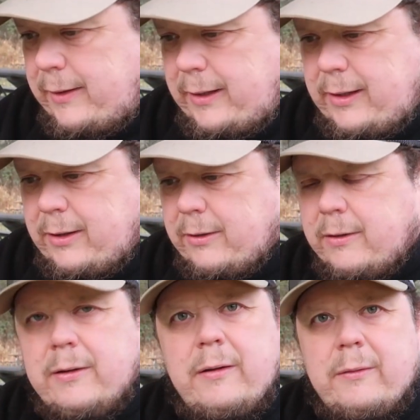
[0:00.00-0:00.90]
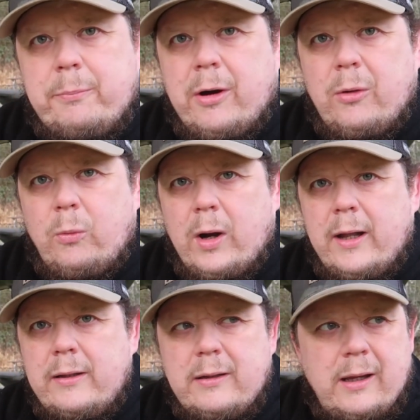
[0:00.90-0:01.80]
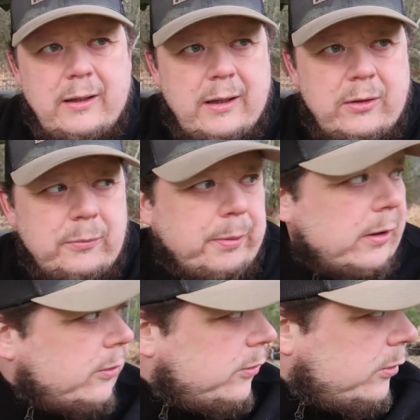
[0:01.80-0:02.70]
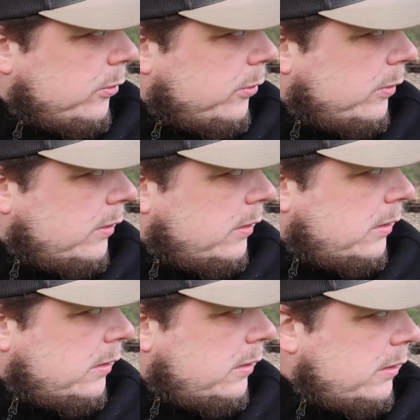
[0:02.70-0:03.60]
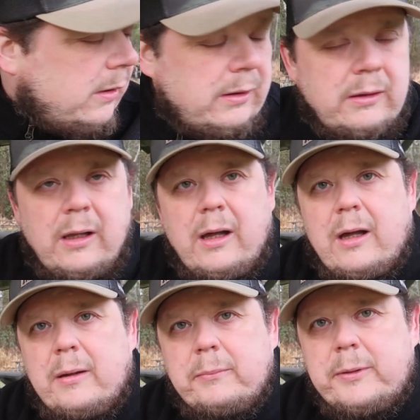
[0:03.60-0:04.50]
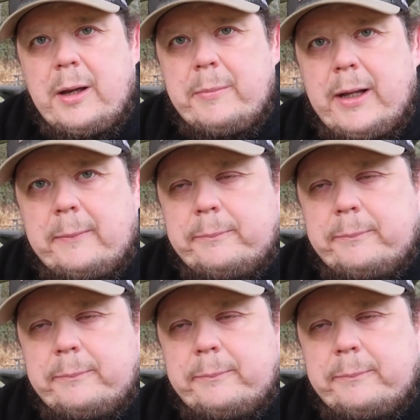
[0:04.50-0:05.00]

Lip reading: it here as part 1 and then do part 2 coming up.